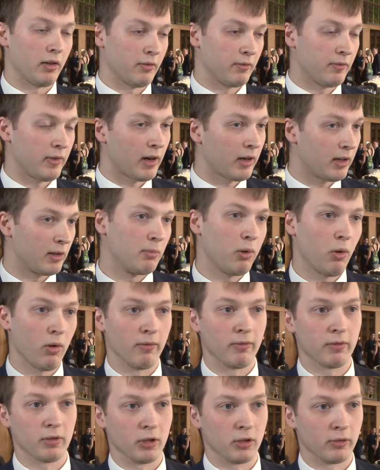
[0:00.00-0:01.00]
Very
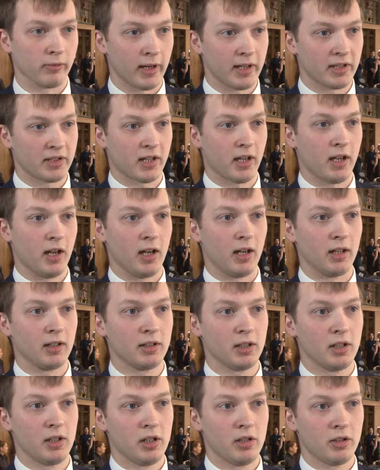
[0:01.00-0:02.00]
important for a race car
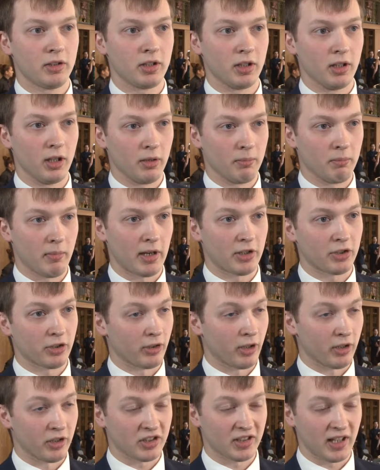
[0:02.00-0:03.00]
to make sure
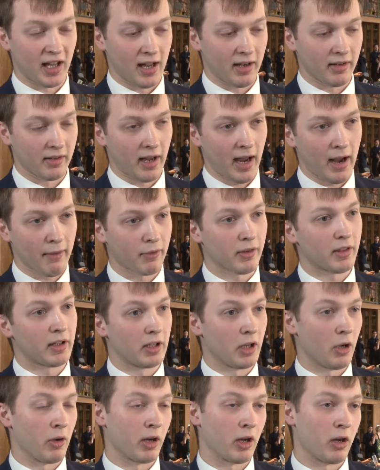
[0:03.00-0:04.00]
you understand
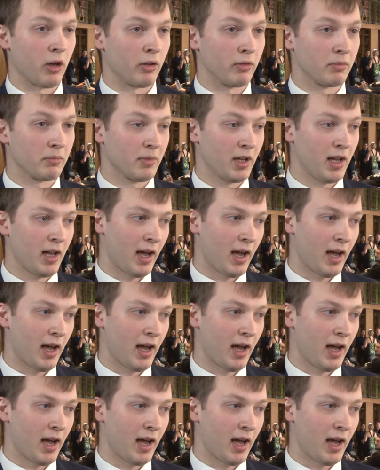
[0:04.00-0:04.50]
everything going on,